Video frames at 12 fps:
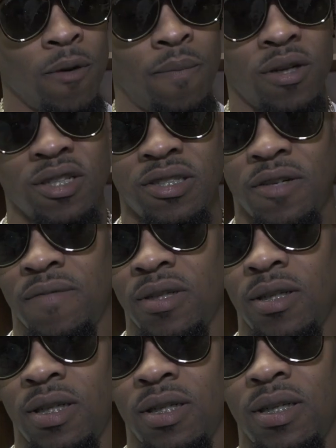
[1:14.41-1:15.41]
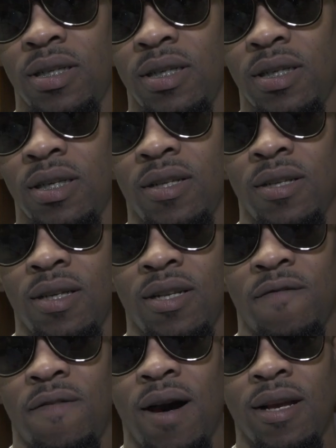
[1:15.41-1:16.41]
put ourselves in
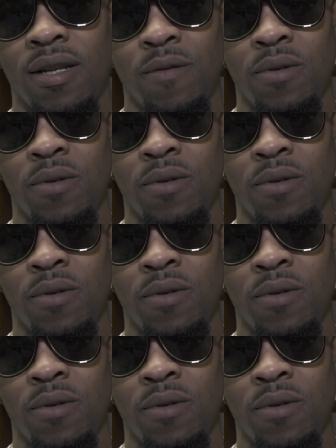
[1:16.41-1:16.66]
a fight that